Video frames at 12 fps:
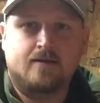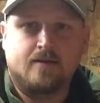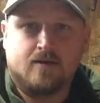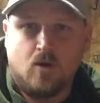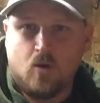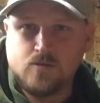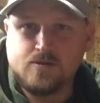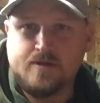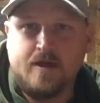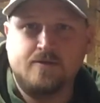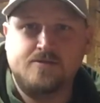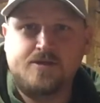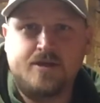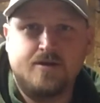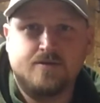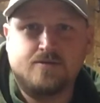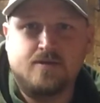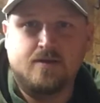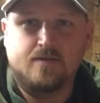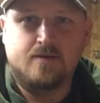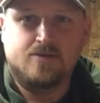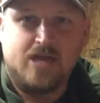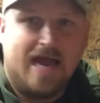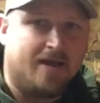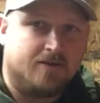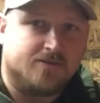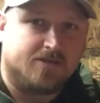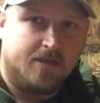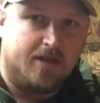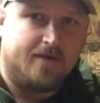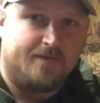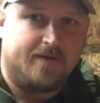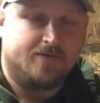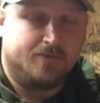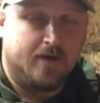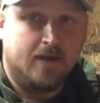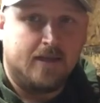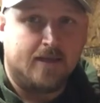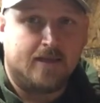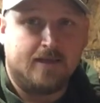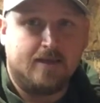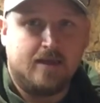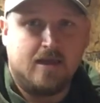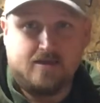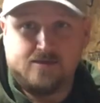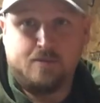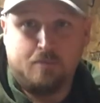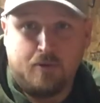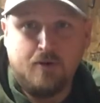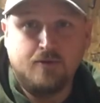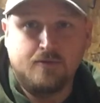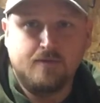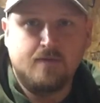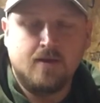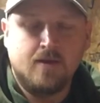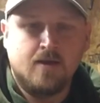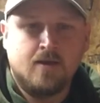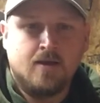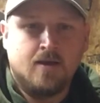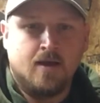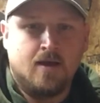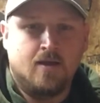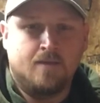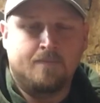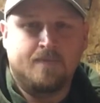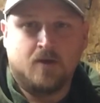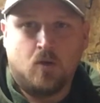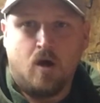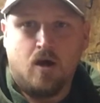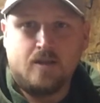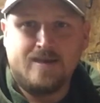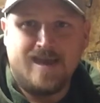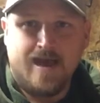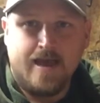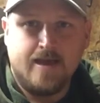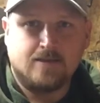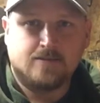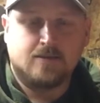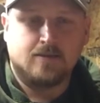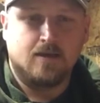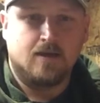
the course of those years, the China stuff has it's improved. The quality has.